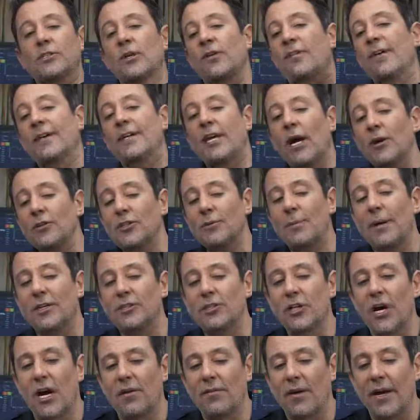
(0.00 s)
So if I go to my
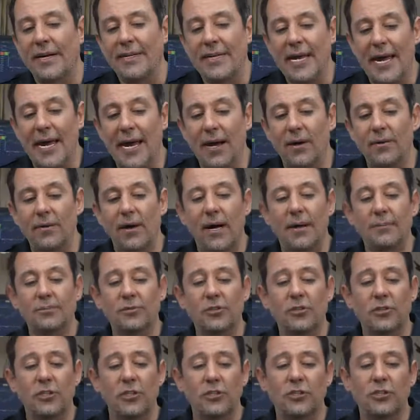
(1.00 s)
chart right now, I'm
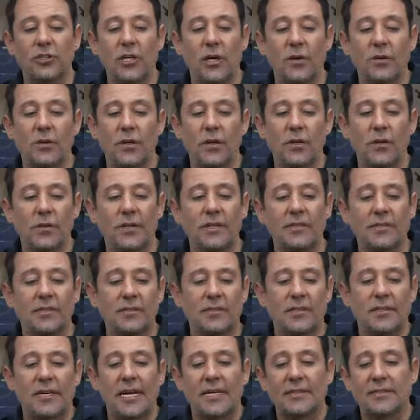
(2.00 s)
just going to show you, this
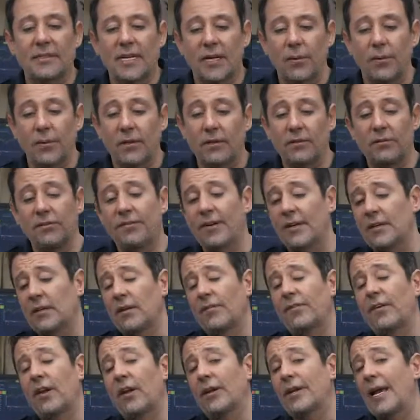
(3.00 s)
is the NASDAQ 100. In fact,
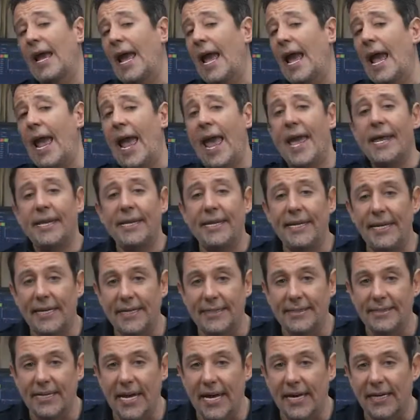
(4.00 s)
if I look at any
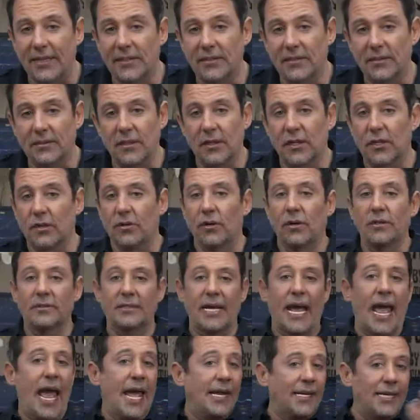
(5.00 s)
index across
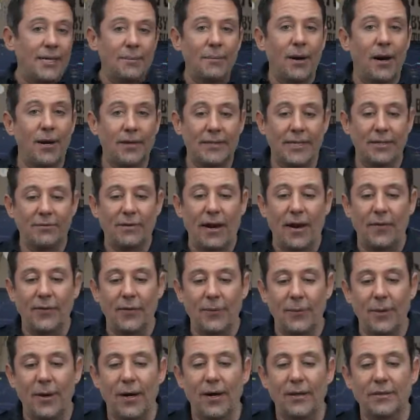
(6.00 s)
any market around
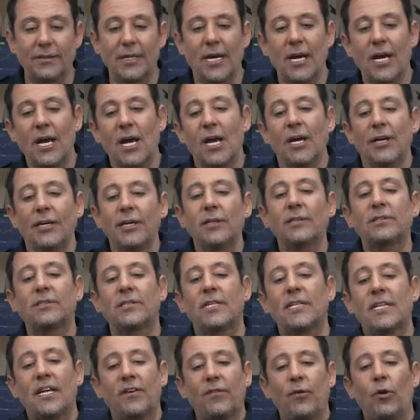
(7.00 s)
the world, you'll
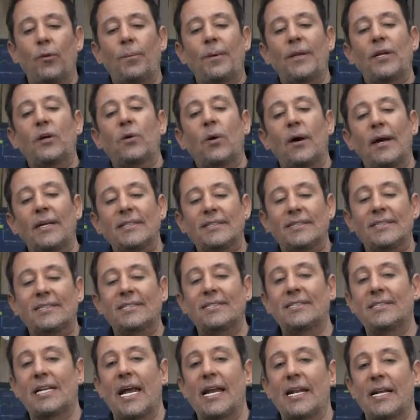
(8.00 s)
see they've all been quite
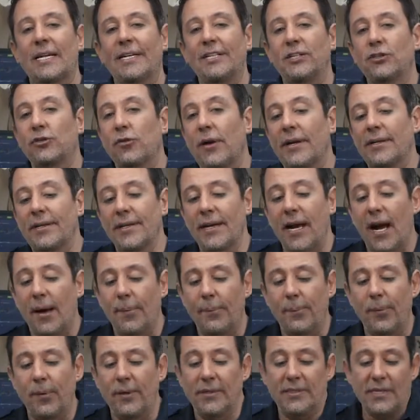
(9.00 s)
steadily trending
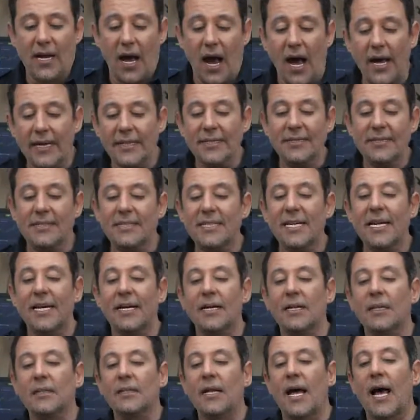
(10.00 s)
upwards
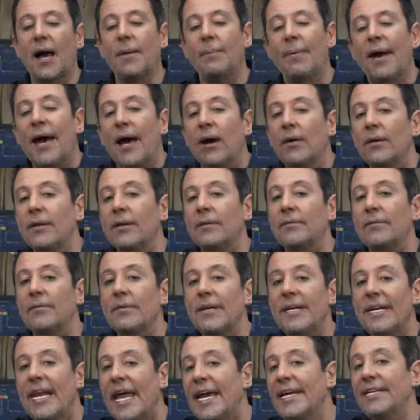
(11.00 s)
until about
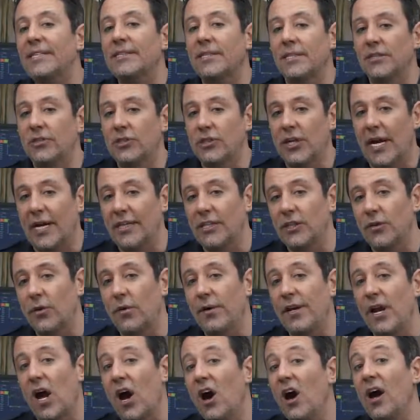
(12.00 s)
late
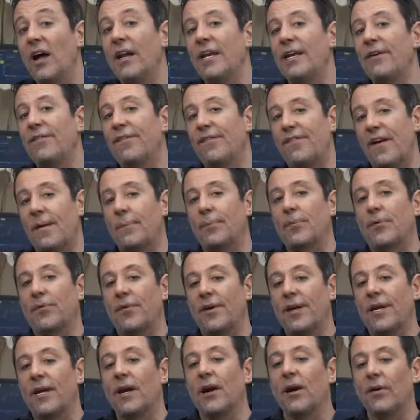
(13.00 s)
January, early
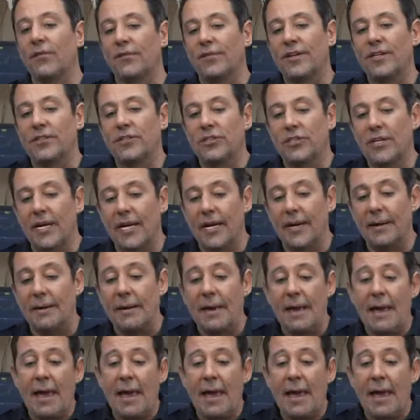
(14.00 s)
February of this year.